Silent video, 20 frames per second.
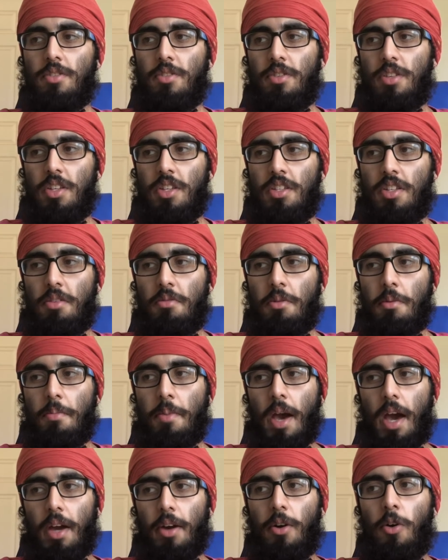so they sent me
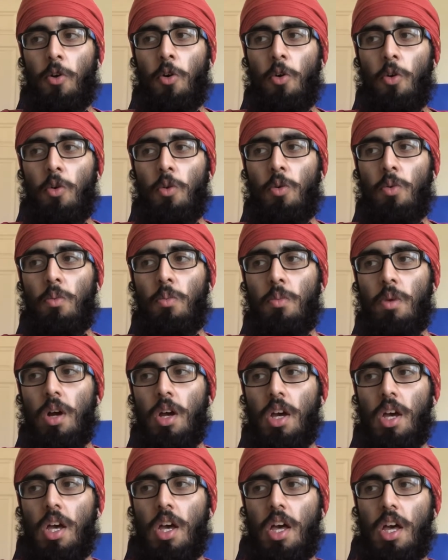back home.
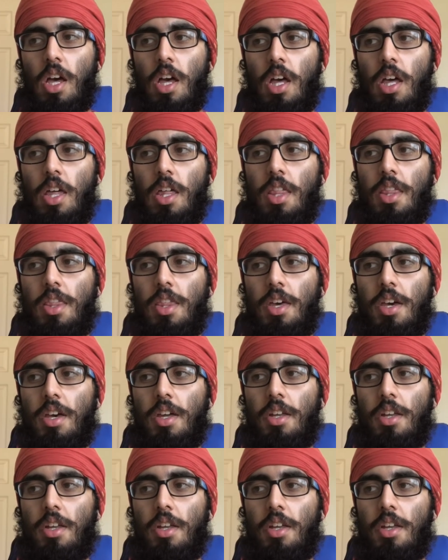And